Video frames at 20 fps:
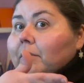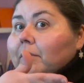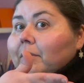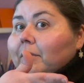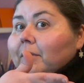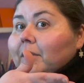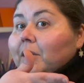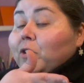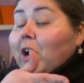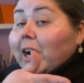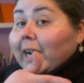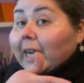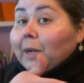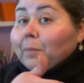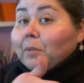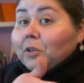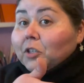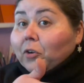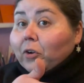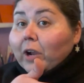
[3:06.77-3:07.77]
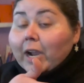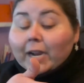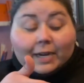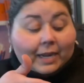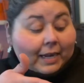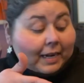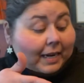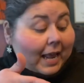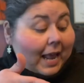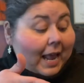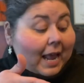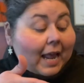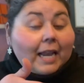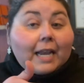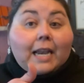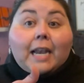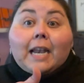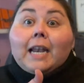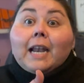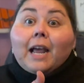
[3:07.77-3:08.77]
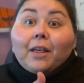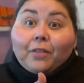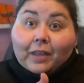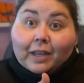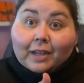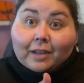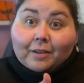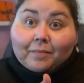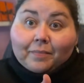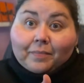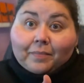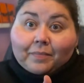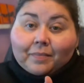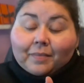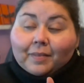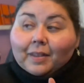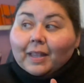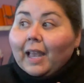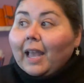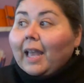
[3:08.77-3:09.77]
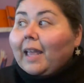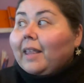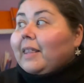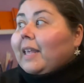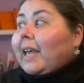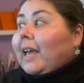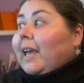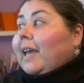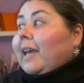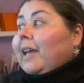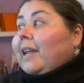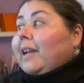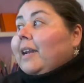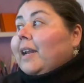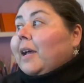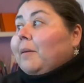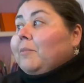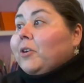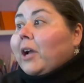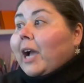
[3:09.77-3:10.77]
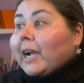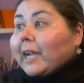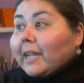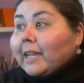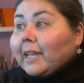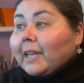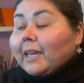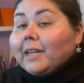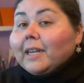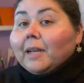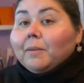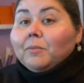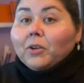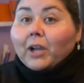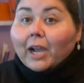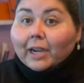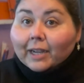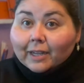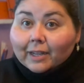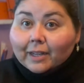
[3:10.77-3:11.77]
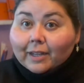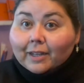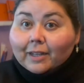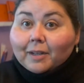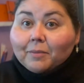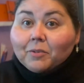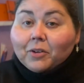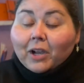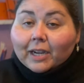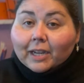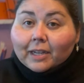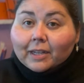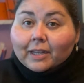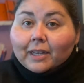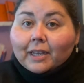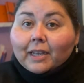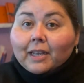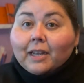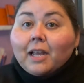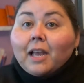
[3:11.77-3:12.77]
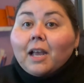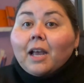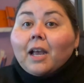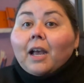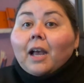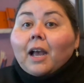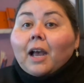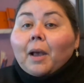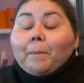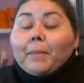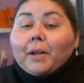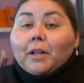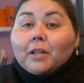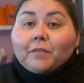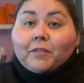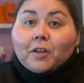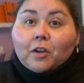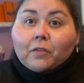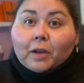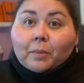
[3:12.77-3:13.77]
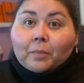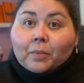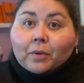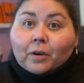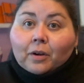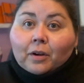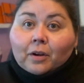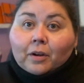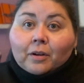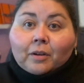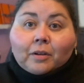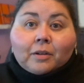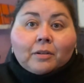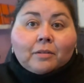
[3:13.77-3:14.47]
The tracking number is created and nothing and then I'm tracking it, I'm tracking it, I'm tracking it. Middle of November,